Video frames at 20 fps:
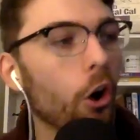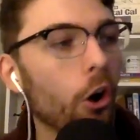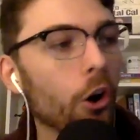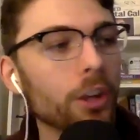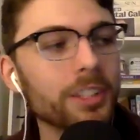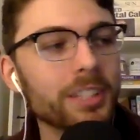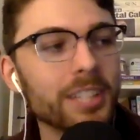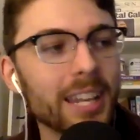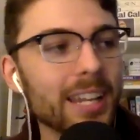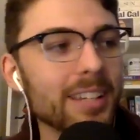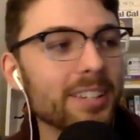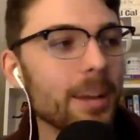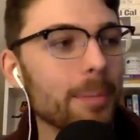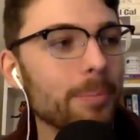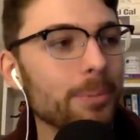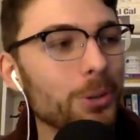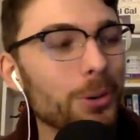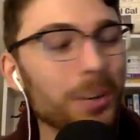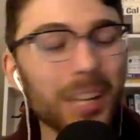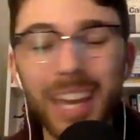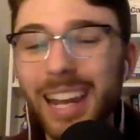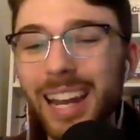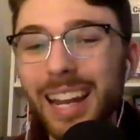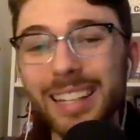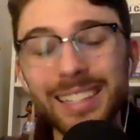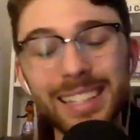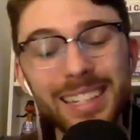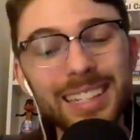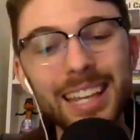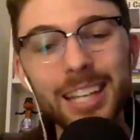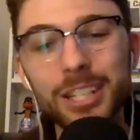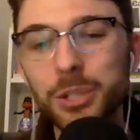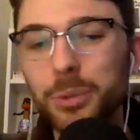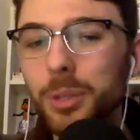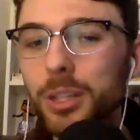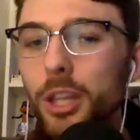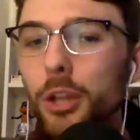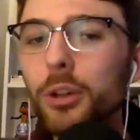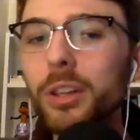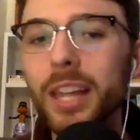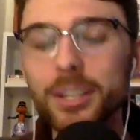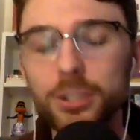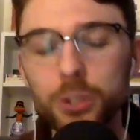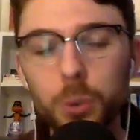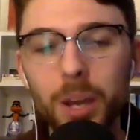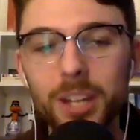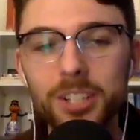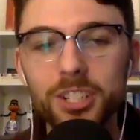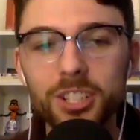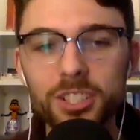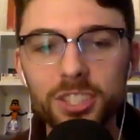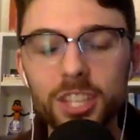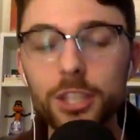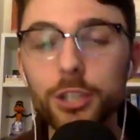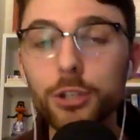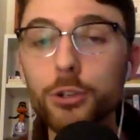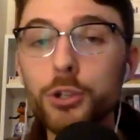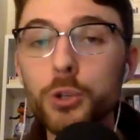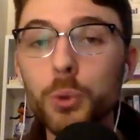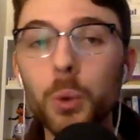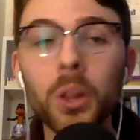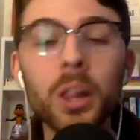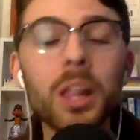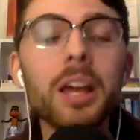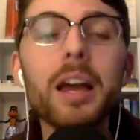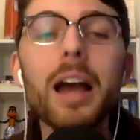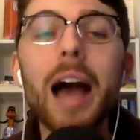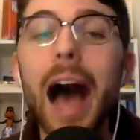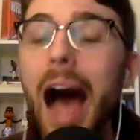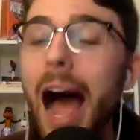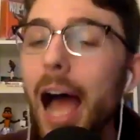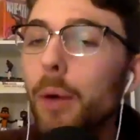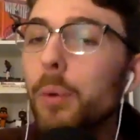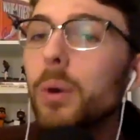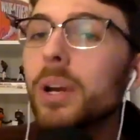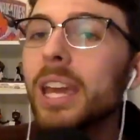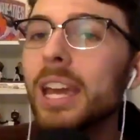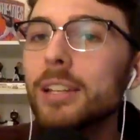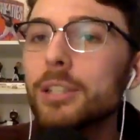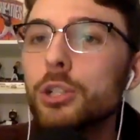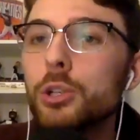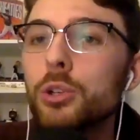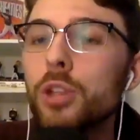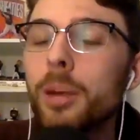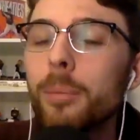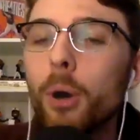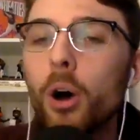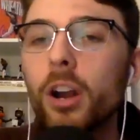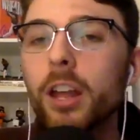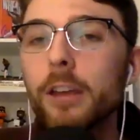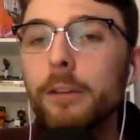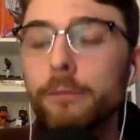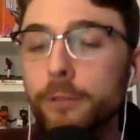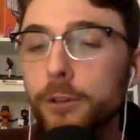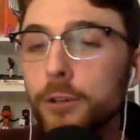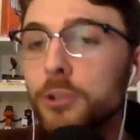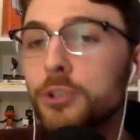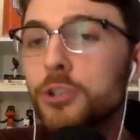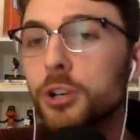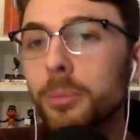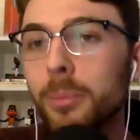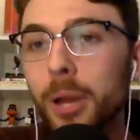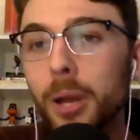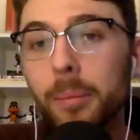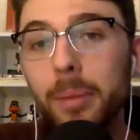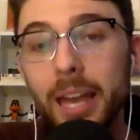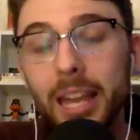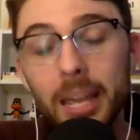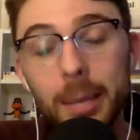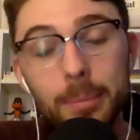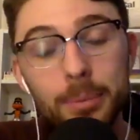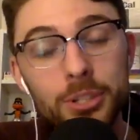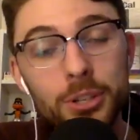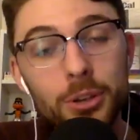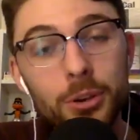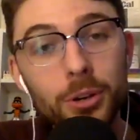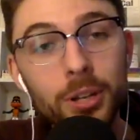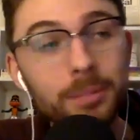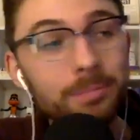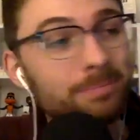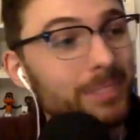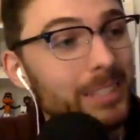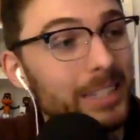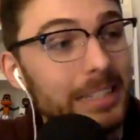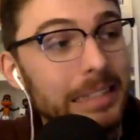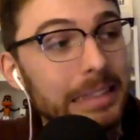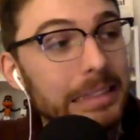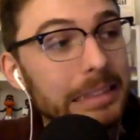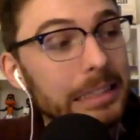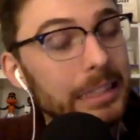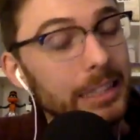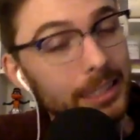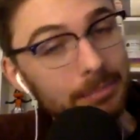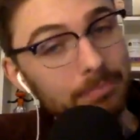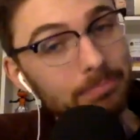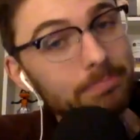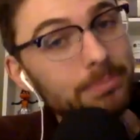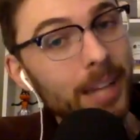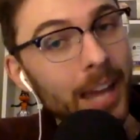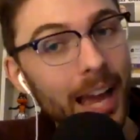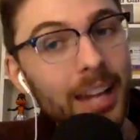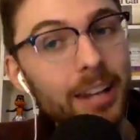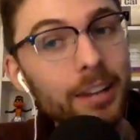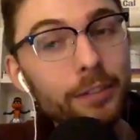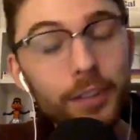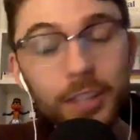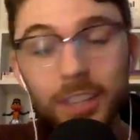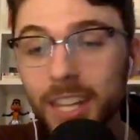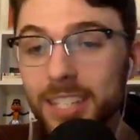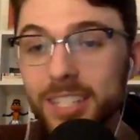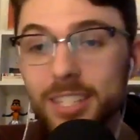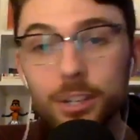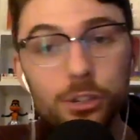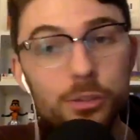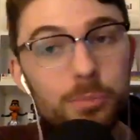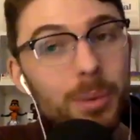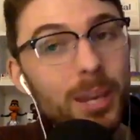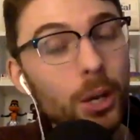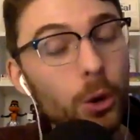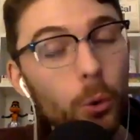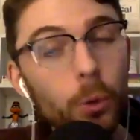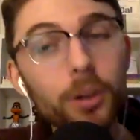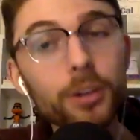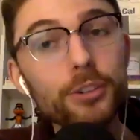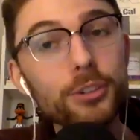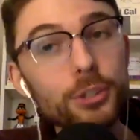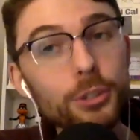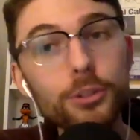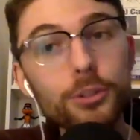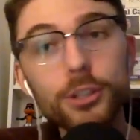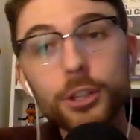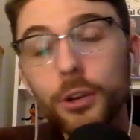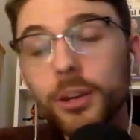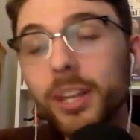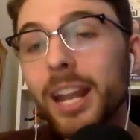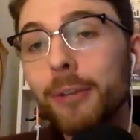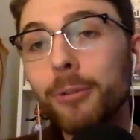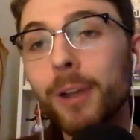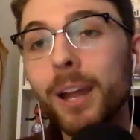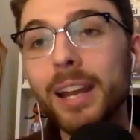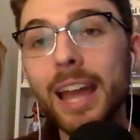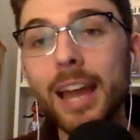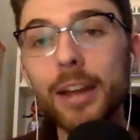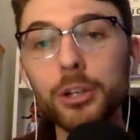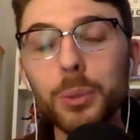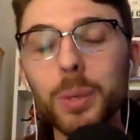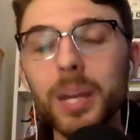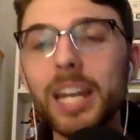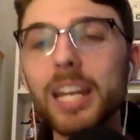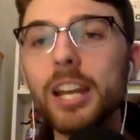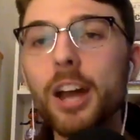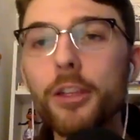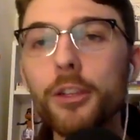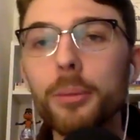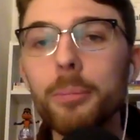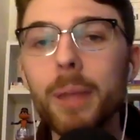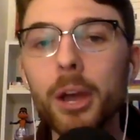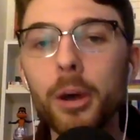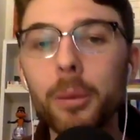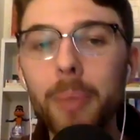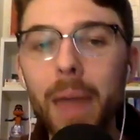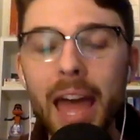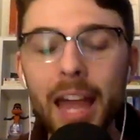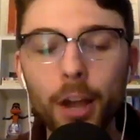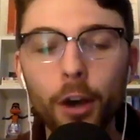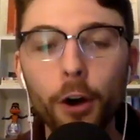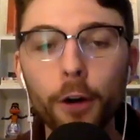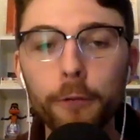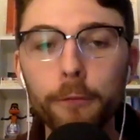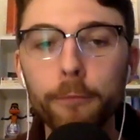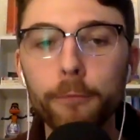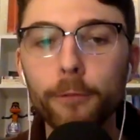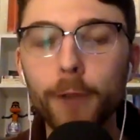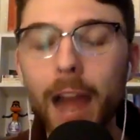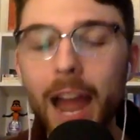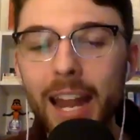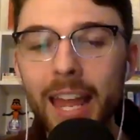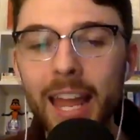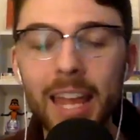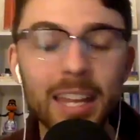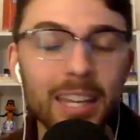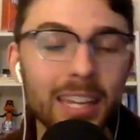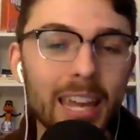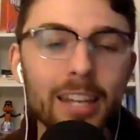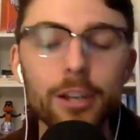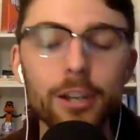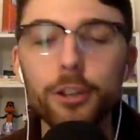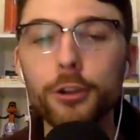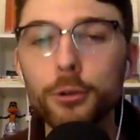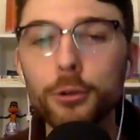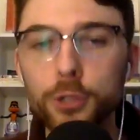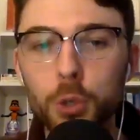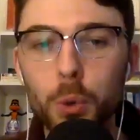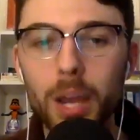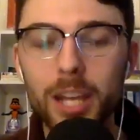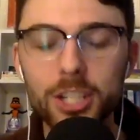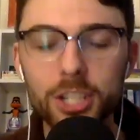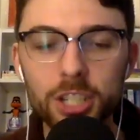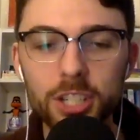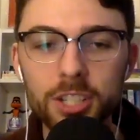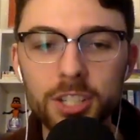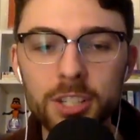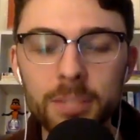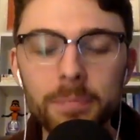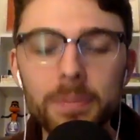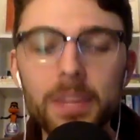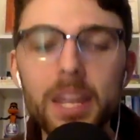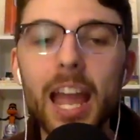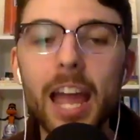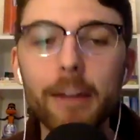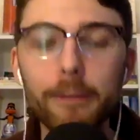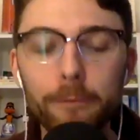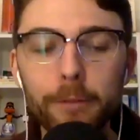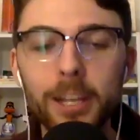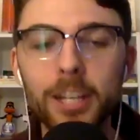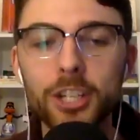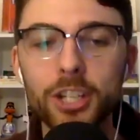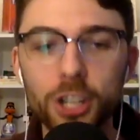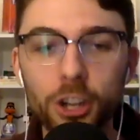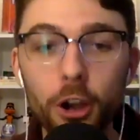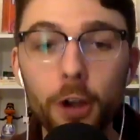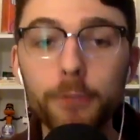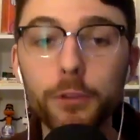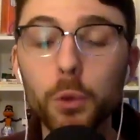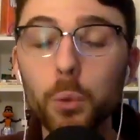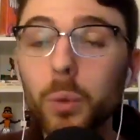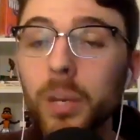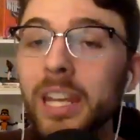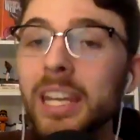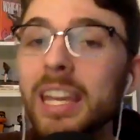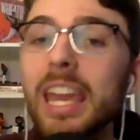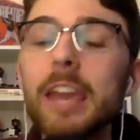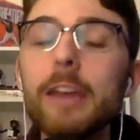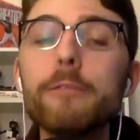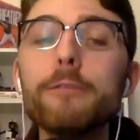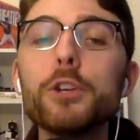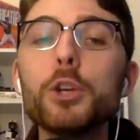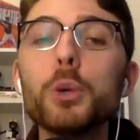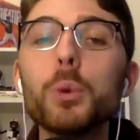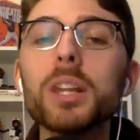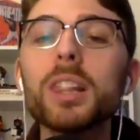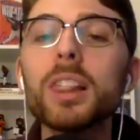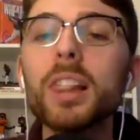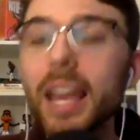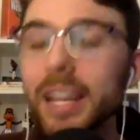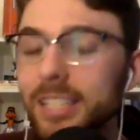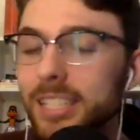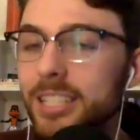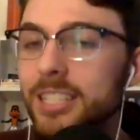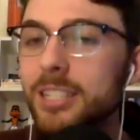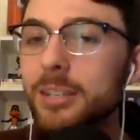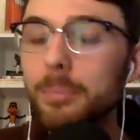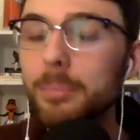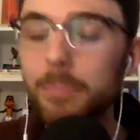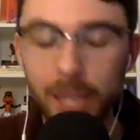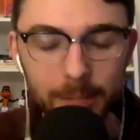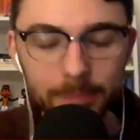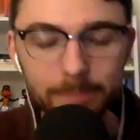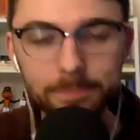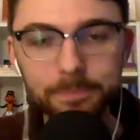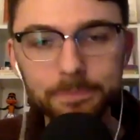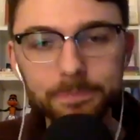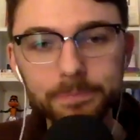on today's episode, again, I did get to a little less questions than usual. I will get to them on a future mailbag episode, and kind of, unless there's big Orioles news, looking at right now doing another mailbag on Friday, getting to those questions and finishing off the week. If you would like to submit